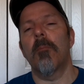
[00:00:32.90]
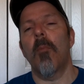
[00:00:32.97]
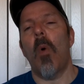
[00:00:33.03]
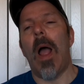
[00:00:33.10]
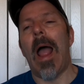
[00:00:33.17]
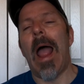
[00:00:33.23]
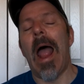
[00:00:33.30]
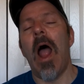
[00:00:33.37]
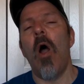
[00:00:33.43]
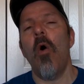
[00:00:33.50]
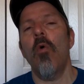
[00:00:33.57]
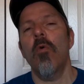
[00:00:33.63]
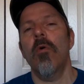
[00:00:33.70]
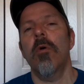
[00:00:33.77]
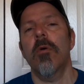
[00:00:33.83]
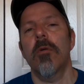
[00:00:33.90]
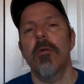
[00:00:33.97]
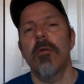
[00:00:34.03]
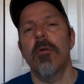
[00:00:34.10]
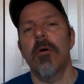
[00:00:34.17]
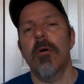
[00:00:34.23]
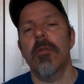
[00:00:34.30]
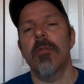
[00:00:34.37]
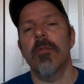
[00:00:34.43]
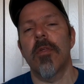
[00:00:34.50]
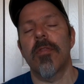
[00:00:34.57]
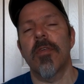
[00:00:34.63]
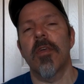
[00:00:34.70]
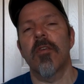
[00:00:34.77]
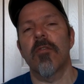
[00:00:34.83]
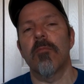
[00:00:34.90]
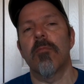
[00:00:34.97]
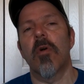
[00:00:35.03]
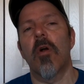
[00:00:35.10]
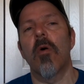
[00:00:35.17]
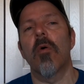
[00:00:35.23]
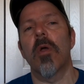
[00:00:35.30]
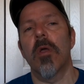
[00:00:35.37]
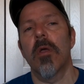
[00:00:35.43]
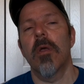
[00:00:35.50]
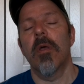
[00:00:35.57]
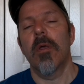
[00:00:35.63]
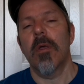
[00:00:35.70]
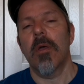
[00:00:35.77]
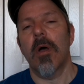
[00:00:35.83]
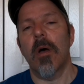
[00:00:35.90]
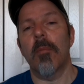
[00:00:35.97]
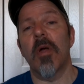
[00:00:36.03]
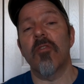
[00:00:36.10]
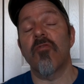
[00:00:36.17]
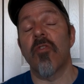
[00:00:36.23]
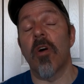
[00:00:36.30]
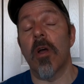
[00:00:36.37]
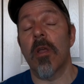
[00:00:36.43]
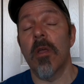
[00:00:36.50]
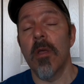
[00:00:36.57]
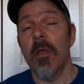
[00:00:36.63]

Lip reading: how the things broke on my truck.